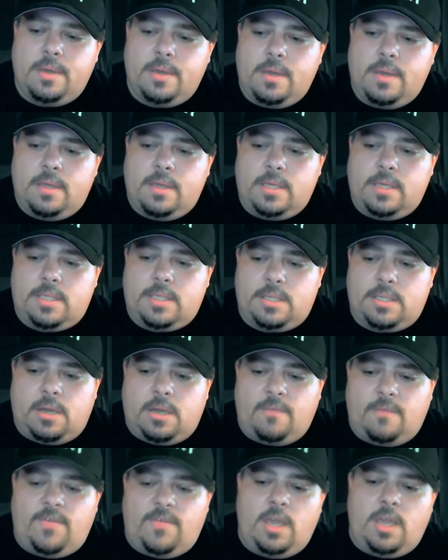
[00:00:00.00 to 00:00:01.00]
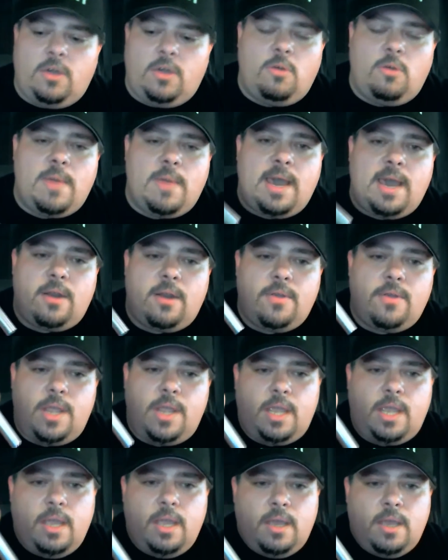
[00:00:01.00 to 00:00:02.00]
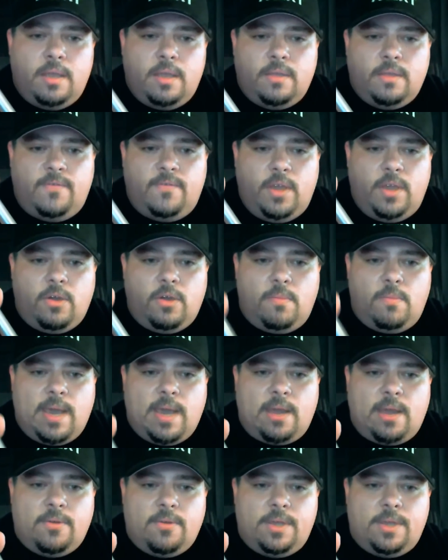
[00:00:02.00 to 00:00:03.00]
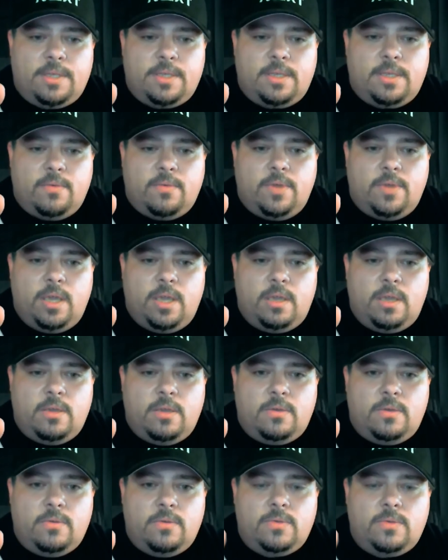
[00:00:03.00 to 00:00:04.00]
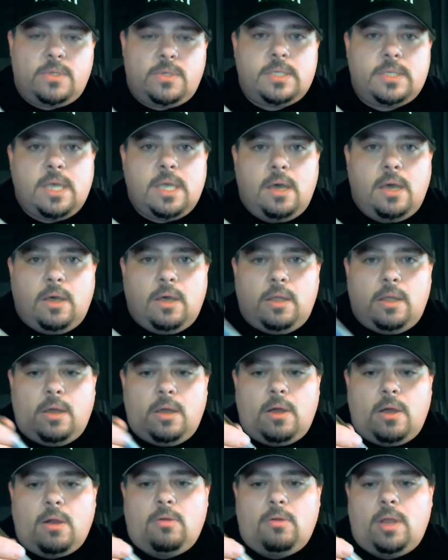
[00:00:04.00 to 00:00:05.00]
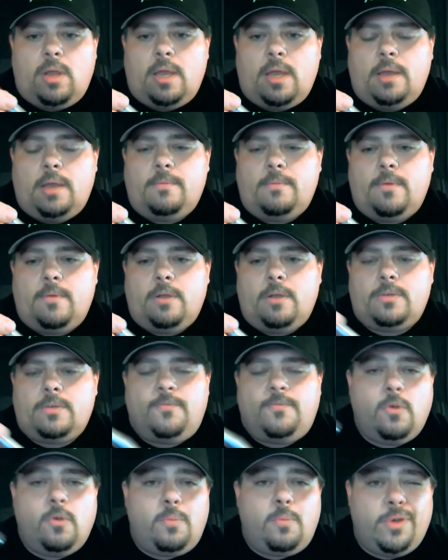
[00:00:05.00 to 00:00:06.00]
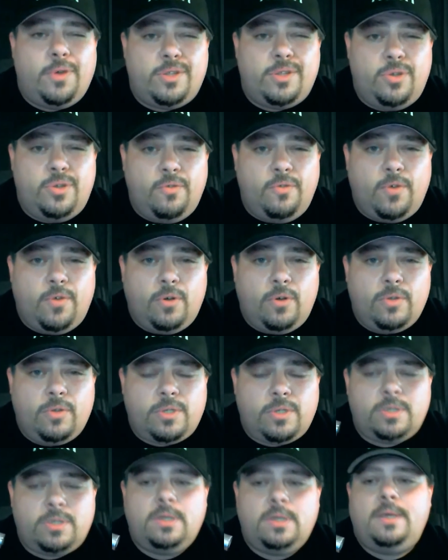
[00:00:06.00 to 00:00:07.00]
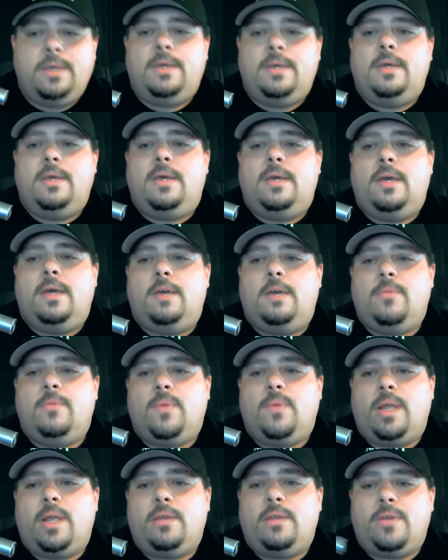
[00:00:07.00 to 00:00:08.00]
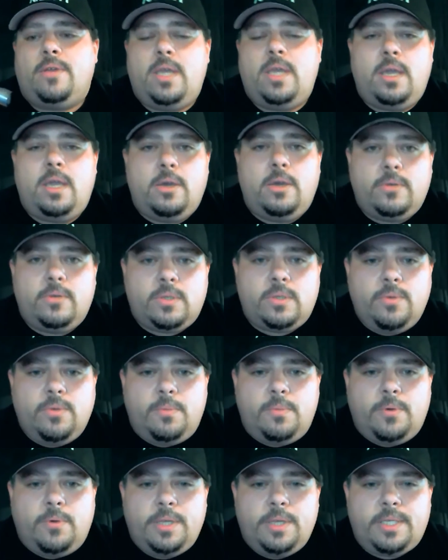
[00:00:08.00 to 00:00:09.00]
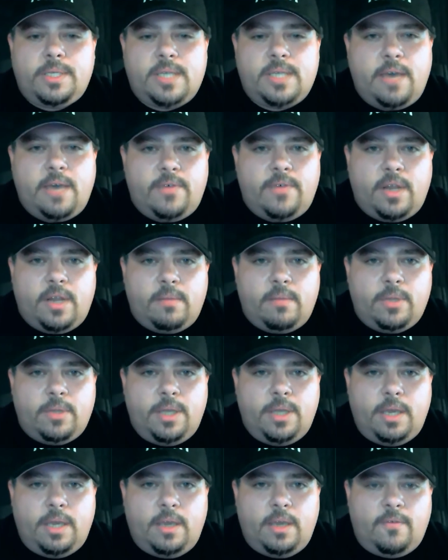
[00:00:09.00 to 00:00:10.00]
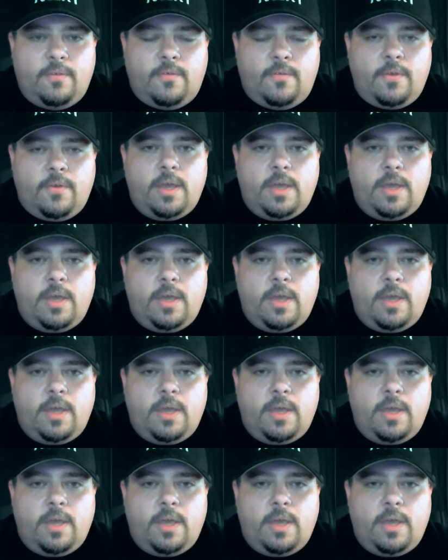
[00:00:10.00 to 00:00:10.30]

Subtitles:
This is on a VGO battery. The VGO batteries that we use sell are 4.2 volts. A regular EGO is 3.7, I believe,